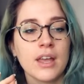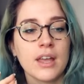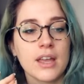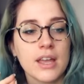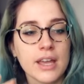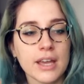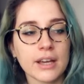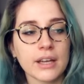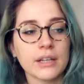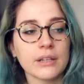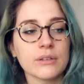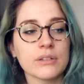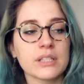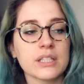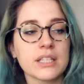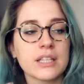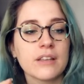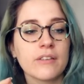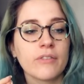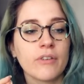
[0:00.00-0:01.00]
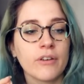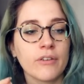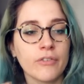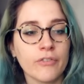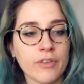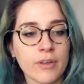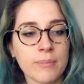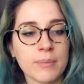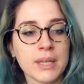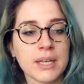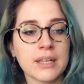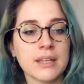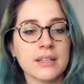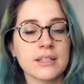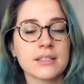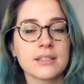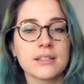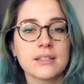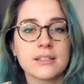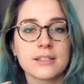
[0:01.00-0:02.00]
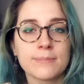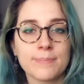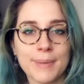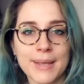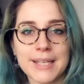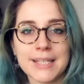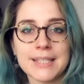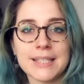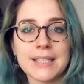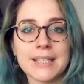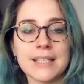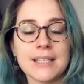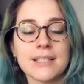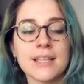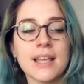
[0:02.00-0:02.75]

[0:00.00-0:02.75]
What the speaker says: inclusive, feminist spaces,